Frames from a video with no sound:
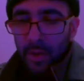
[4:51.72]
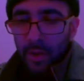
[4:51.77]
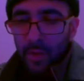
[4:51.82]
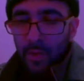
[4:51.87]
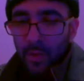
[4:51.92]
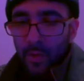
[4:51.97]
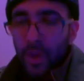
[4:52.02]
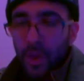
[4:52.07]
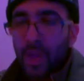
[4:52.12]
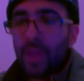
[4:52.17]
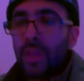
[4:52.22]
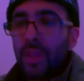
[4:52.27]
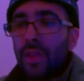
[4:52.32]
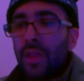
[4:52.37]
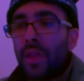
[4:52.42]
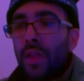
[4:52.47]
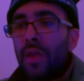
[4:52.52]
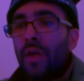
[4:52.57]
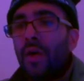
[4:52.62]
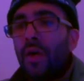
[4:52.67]

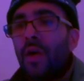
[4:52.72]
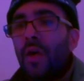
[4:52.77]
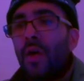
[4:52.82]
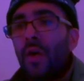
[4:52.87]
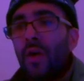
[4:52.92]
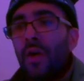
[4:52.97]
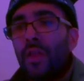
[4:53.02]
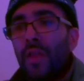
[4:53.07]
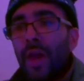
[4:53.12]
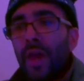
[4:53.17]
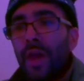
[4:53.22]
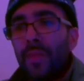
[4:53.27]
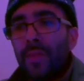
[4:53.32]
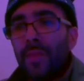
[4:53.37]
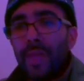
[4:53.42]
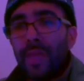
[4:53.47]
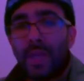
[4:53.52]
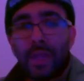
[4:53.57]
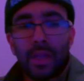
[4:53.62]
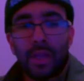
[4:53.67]
with all that
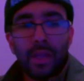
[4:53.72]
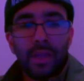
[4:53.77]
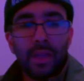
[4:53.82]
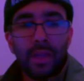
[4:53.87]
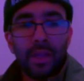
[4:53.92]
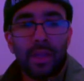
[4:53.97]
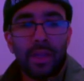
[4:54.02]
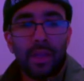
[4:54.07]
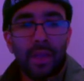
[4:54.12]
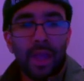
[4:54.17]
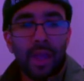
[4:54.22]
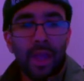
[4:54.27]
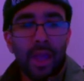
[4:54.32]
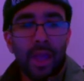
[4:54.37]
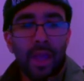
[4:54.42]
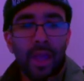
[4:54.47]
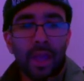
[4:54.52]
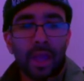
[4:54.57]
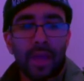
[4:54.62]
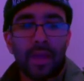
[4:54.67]
being
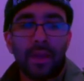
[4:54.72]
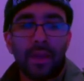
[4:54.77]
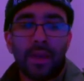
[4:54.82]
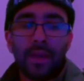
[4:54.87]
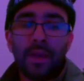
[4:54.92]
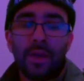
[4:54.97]
said,